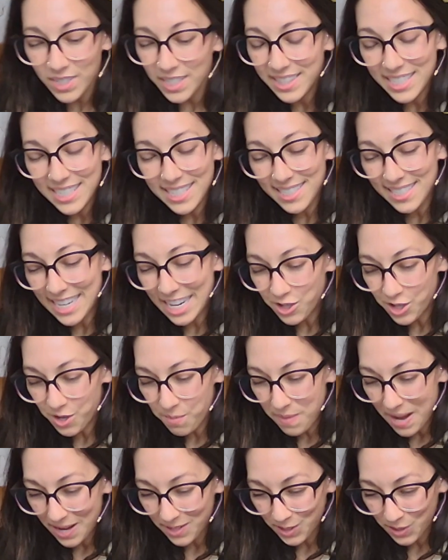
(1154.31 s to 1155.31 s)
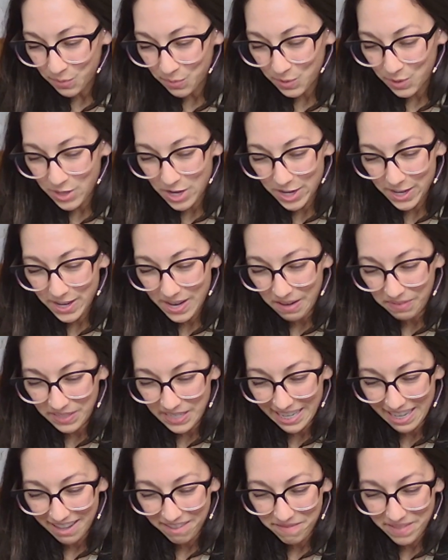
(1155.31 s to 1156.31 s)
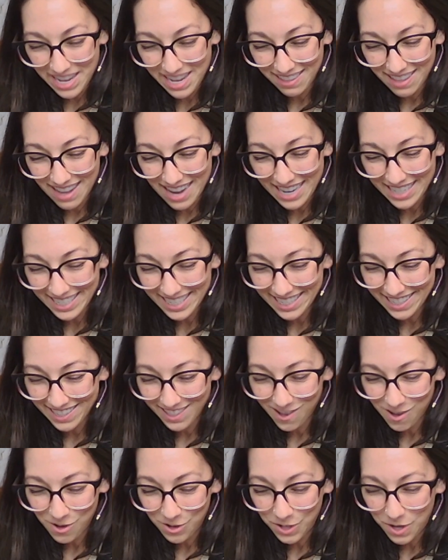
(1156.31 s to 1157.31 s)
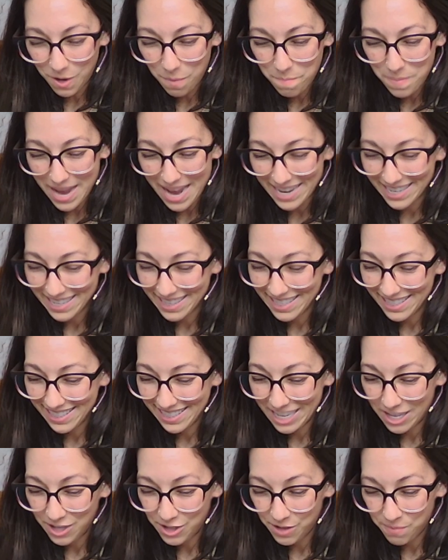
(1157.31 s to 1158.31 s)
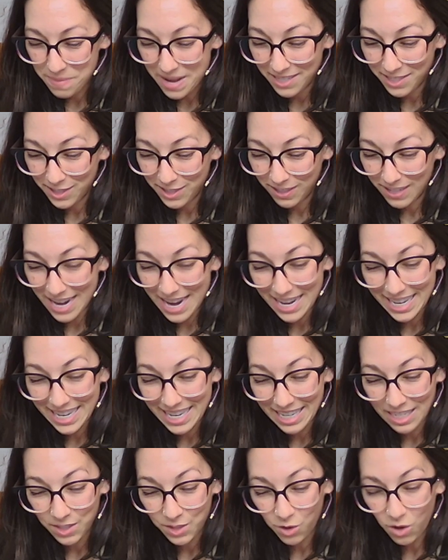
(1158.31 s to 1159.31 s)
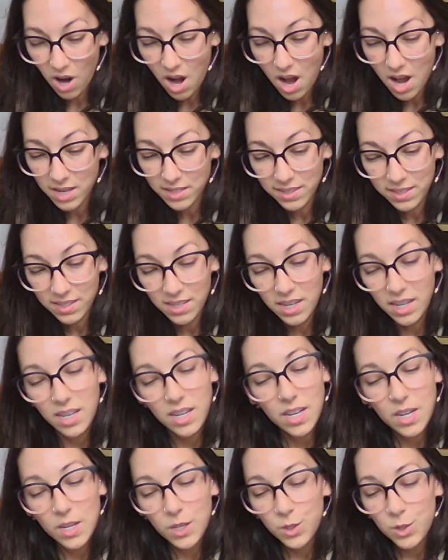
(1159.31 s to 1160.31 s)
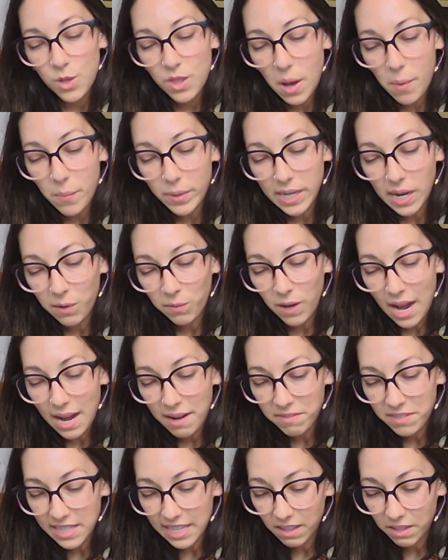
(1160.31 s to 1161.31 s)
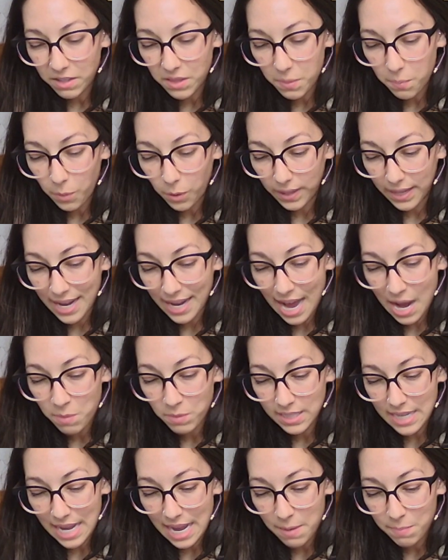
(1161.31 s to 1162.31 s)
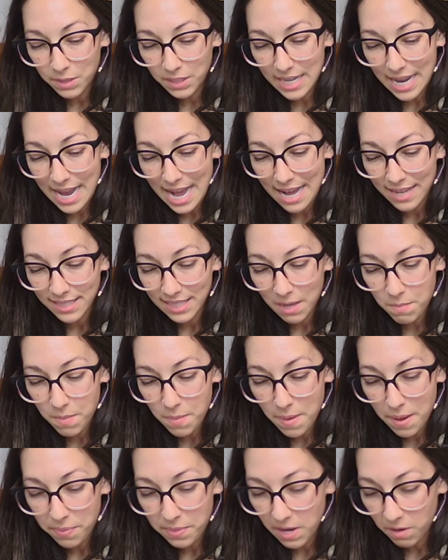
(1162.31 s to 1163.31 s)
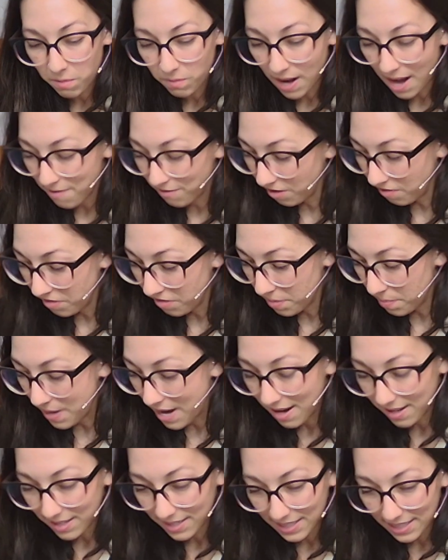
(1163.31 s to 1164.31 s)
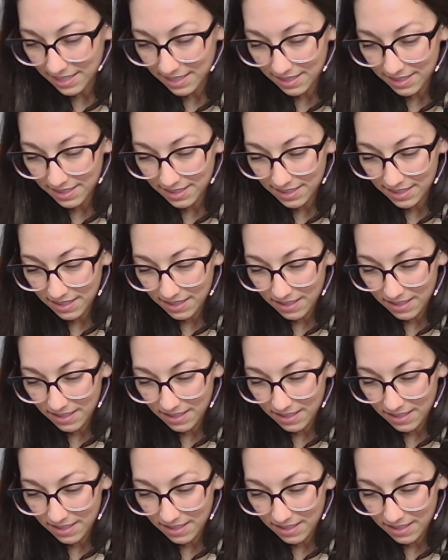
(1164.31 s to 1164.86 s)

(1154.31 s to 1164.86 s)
The station master was good enough to give me a line to his old companion, the station master at King's Cross, so that when I arrived there in the morning, I was able to ask him about the arrival of the boxes.